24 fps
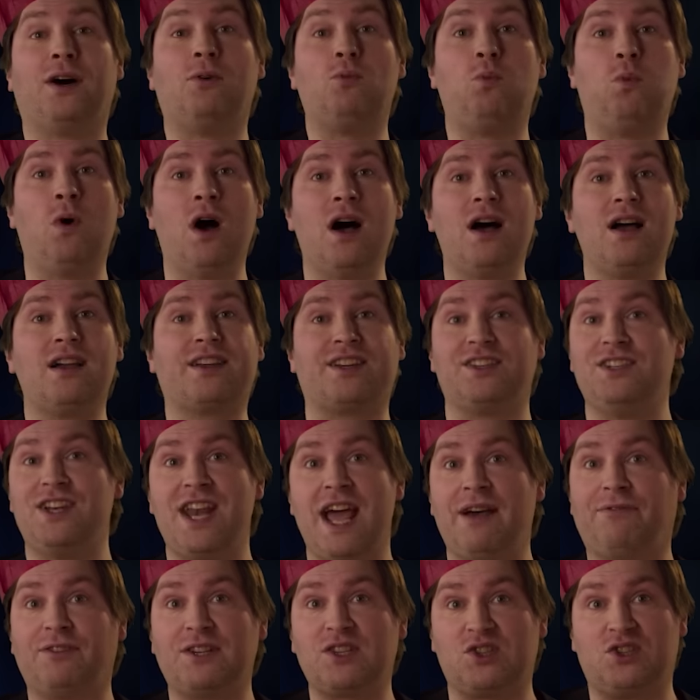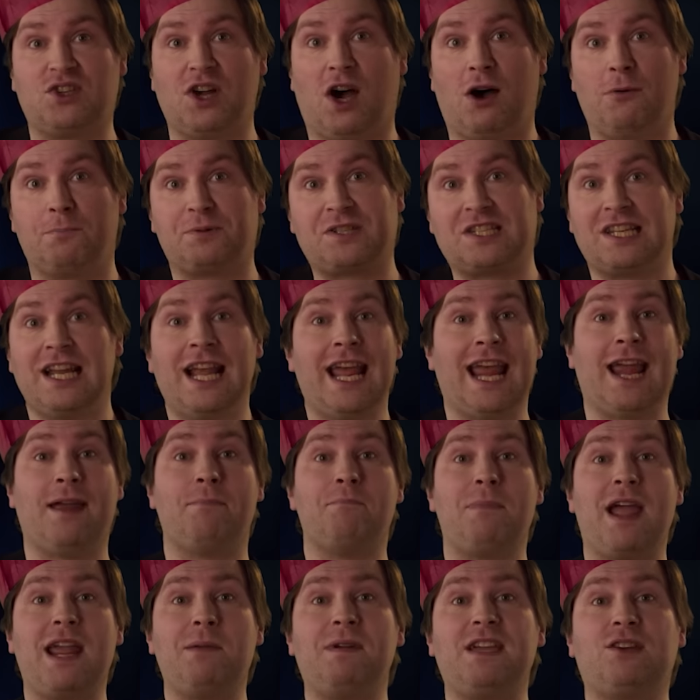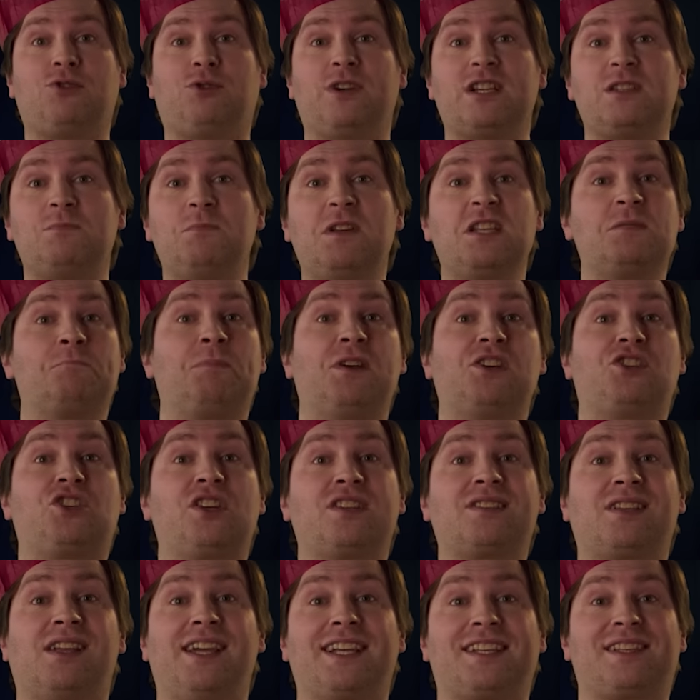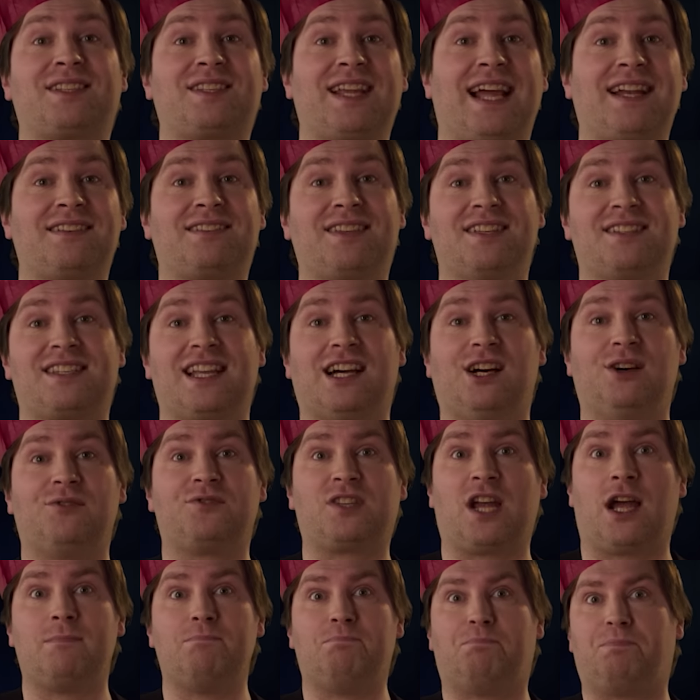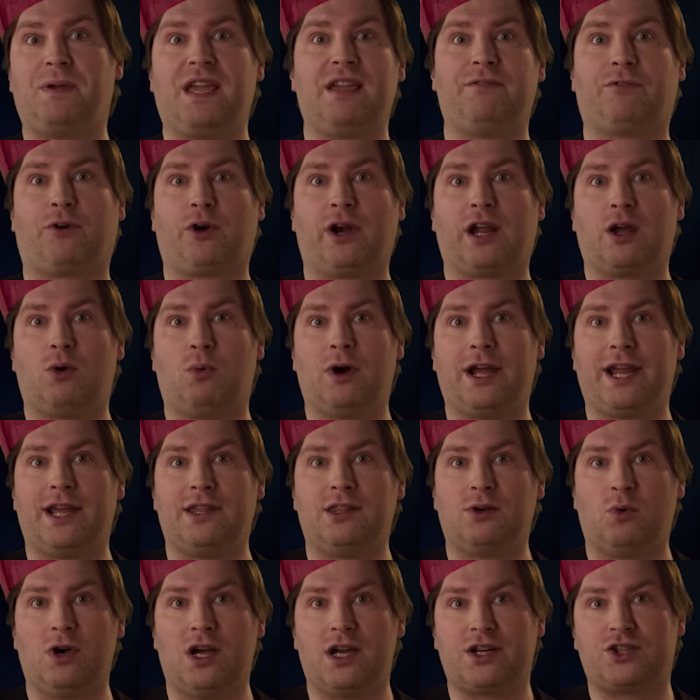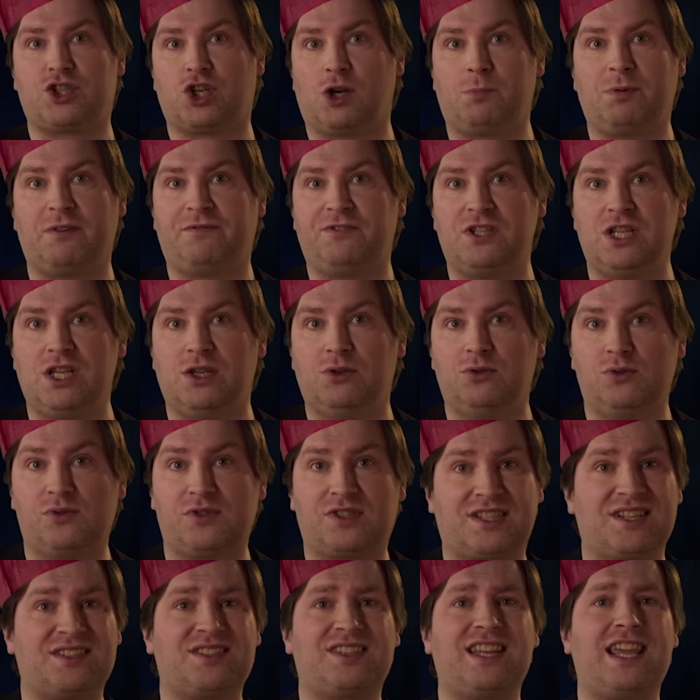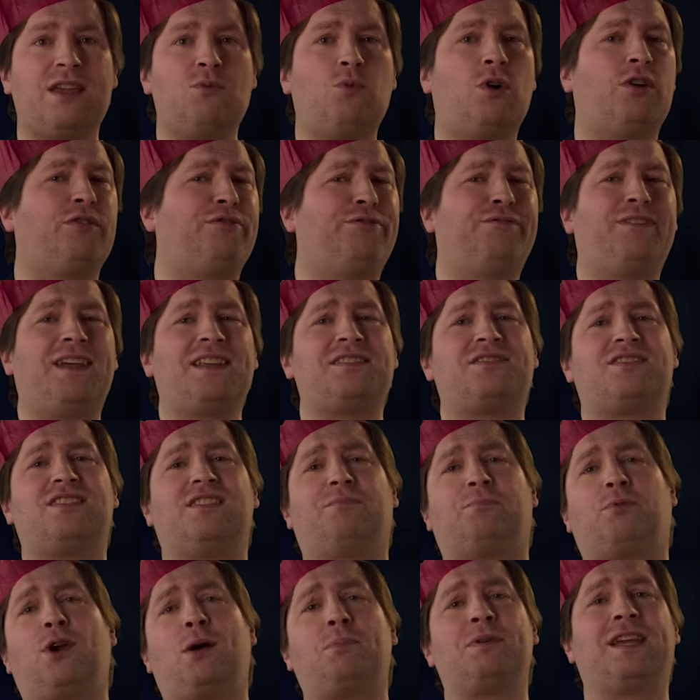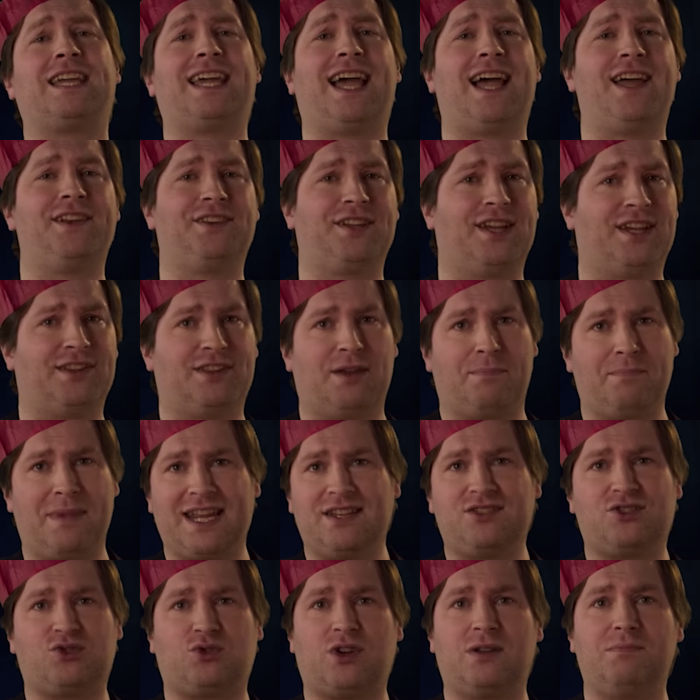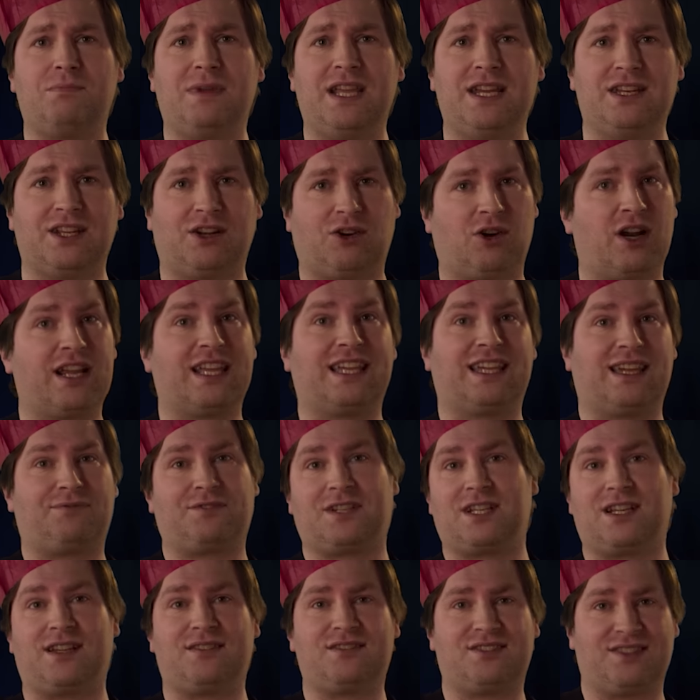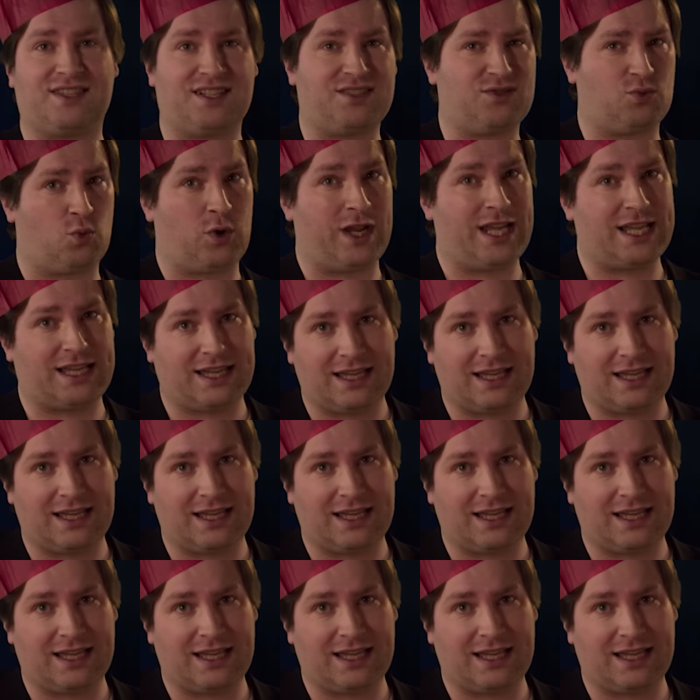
The work never stops. It may be Christmas, but just like Santa's elves, I'm beavering away in the workshop of news to see what festive propaganda the mainstream media are gifting us this